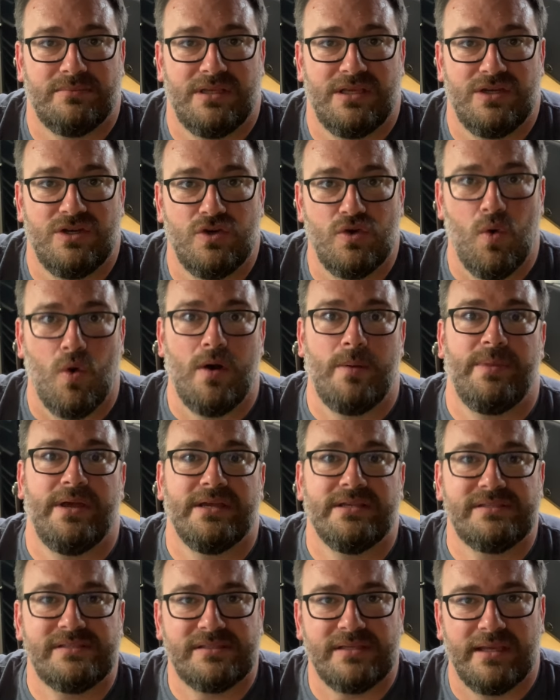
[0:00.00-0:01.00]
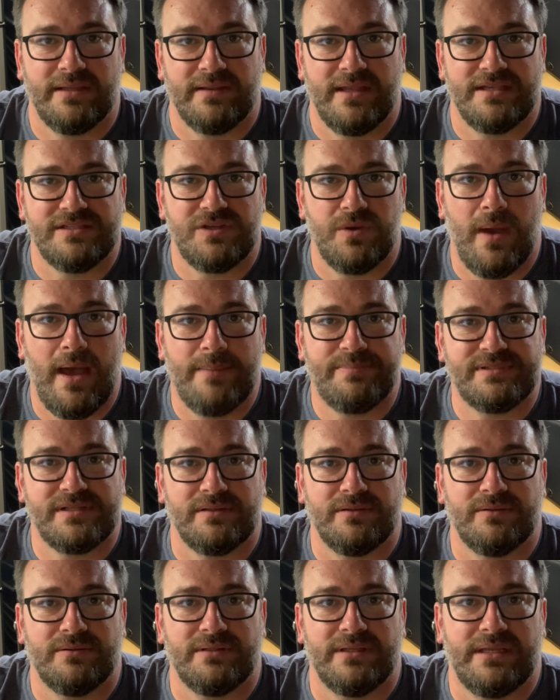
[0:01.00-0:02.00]
enormous, unless you
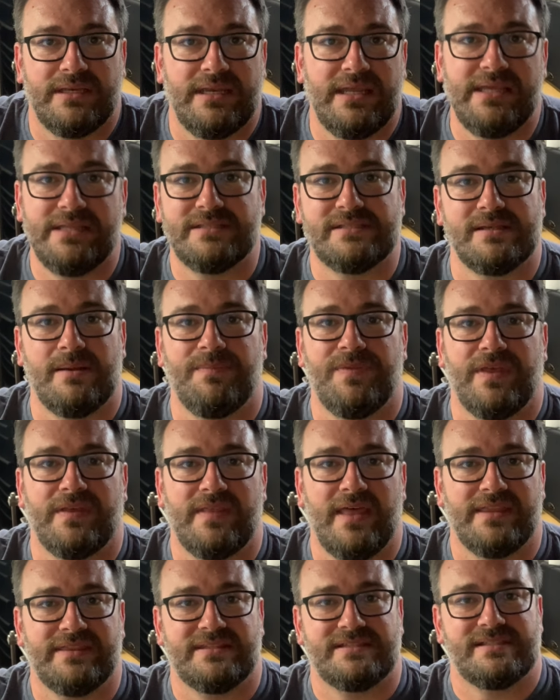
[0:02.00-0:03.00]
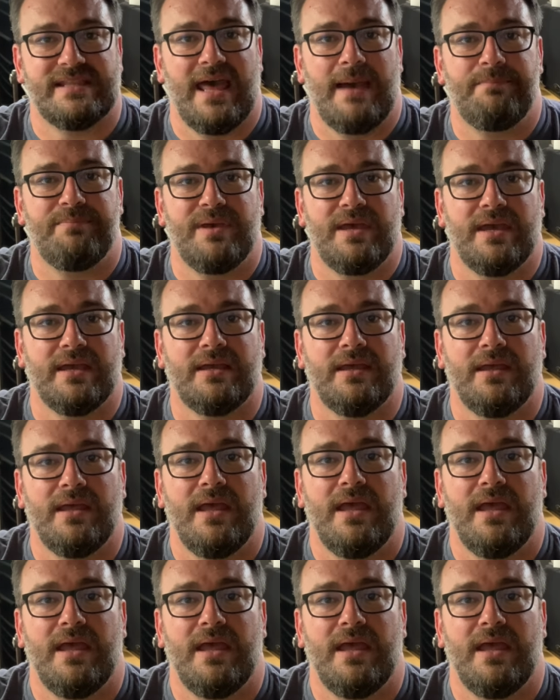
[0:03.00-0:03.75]
absolutely need something that's that big,